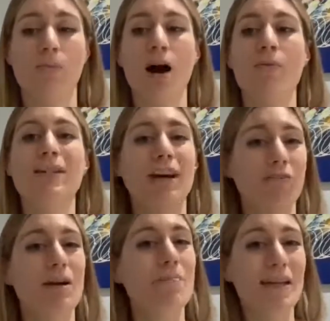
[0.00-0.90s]
But I would
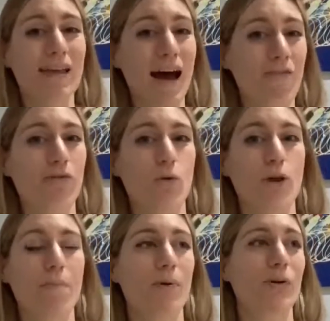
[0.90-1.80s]
definitely be there for
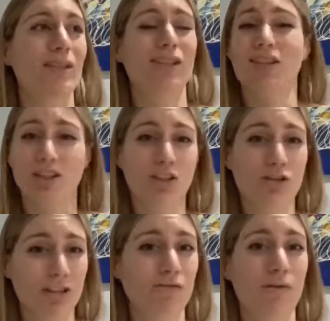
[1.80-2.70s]
them because it's such a
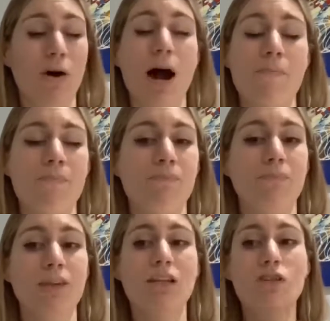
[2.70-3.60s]
stressful
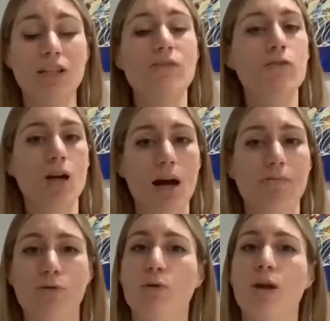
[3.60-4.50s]

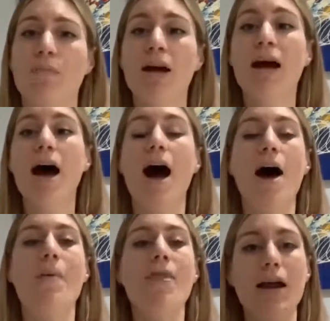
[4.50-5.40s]
time for them,
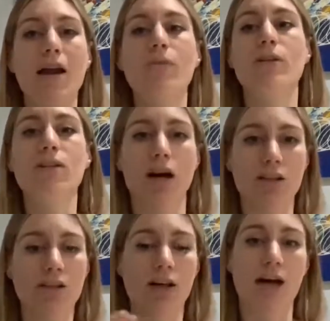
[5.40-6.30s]
and then I would
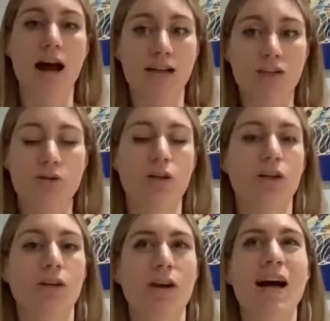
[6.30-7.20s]
start to,
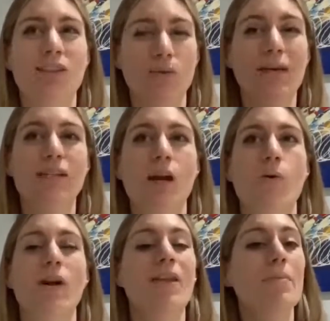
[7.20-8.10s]
as the weeks
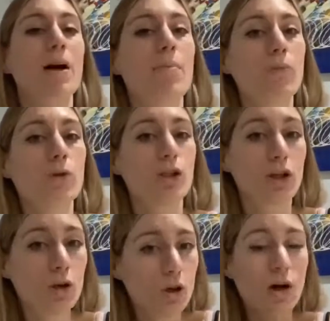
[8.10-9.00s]
go on and they become more
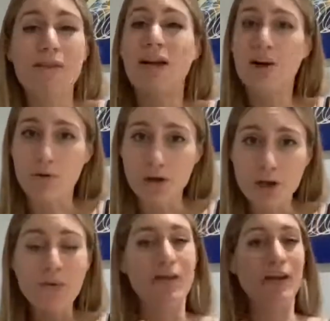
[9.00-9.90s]
secure and they know
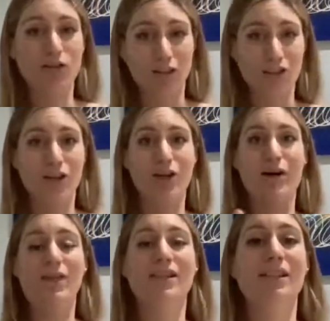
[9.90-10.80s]
you and they trust you
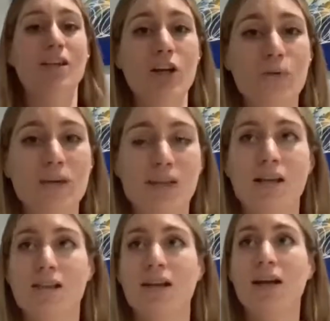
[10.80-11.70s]
and they see you as
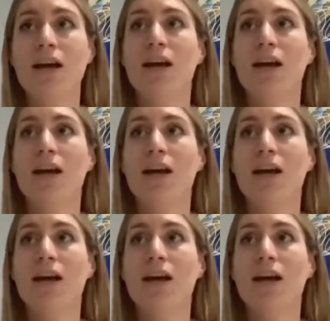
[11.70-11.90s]
a